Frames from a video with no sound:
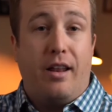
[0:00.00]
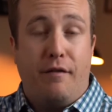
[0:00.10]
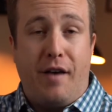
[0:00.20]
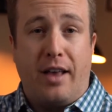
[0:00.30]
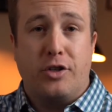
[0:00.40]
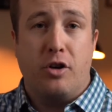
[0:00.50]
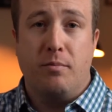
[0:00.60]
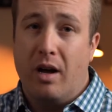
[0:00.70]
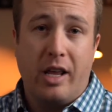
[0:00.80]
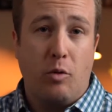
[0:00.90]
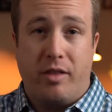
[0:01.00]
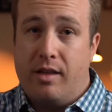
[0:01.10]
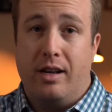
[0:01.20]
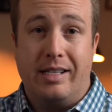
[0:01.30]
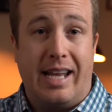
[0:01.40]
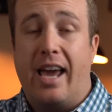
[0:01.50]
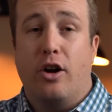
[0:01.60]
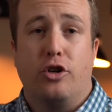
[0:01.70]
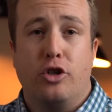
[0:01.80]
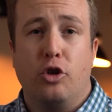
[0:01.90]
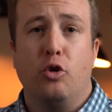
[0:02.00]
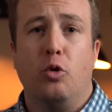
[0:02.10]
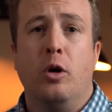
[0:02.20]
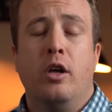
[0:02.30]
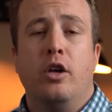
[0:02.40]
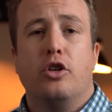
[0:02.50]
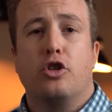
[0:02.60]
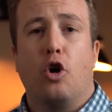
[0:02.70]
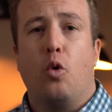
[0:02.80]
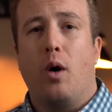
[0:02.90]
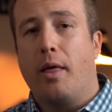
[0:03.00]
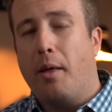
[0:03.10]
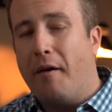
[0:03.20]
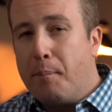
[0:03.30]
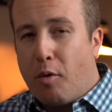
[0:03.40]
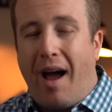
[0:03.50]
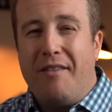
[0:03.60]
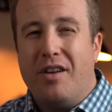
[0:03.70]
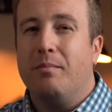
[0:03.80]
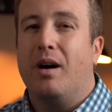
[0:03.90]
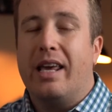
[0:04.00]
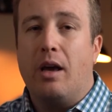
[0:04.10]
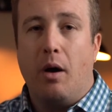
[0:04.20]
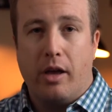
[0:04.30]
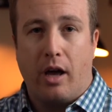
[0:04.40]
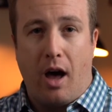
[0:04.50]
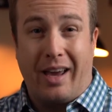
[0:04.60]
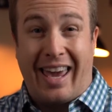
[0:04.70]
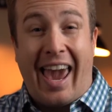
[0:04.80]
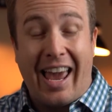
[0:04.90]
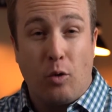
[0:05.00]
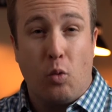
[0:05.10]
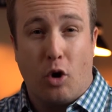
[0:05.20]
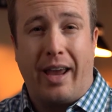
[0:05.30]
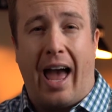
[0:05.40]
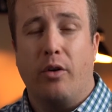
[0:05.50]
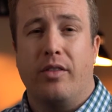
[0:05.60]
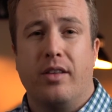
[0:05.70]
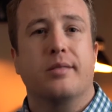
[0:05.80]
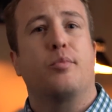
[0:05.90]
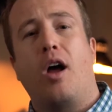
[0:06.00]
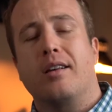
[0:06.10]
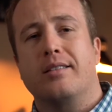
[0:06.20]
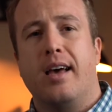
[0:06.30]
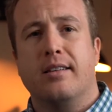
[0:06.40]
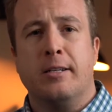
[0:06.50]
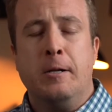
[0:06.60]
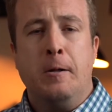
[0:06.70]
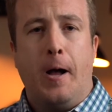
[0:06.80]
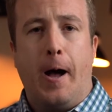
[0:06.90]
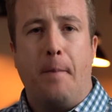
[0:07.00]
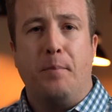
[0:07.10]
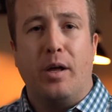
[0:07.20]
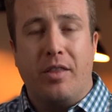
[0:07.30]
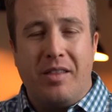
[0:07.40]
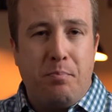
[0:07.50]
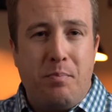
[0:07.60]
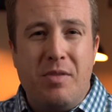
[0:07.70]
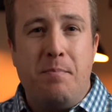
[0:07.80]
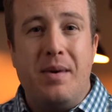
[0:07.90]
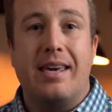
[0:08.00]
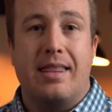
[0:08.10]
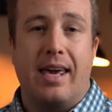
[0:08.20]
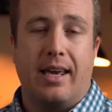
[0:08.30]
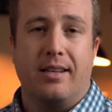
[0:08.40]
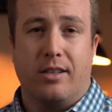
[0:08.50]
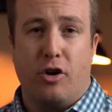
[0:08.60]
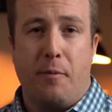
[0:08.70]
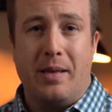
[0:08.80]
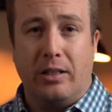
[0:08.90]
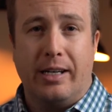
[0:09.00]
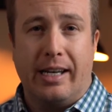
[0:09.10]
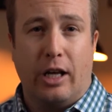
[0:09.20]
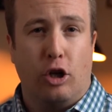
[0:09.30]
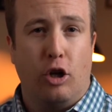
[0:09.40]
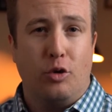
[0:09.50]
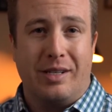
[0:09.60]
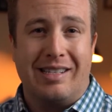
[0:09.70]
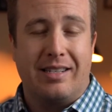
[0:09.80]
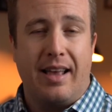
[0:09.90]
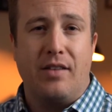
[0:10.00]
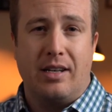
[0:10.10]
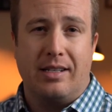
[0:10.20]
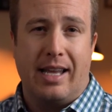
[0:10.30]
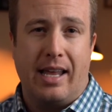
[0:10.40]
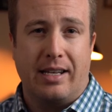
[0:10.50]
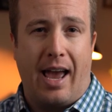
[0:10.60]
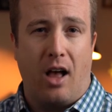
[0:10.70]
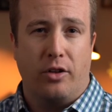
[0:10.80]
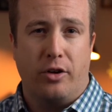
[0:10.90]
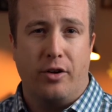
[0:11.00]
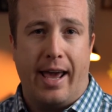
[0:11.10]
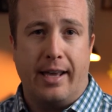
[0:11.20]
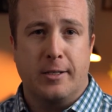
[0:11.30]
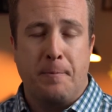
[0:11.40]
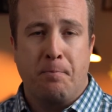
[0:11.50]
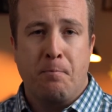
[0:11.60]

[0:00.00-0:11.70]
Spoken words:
investor money within a day or two. So private money can work out in this process, but the big thing is their ability to close in 7 to 10 calendar days.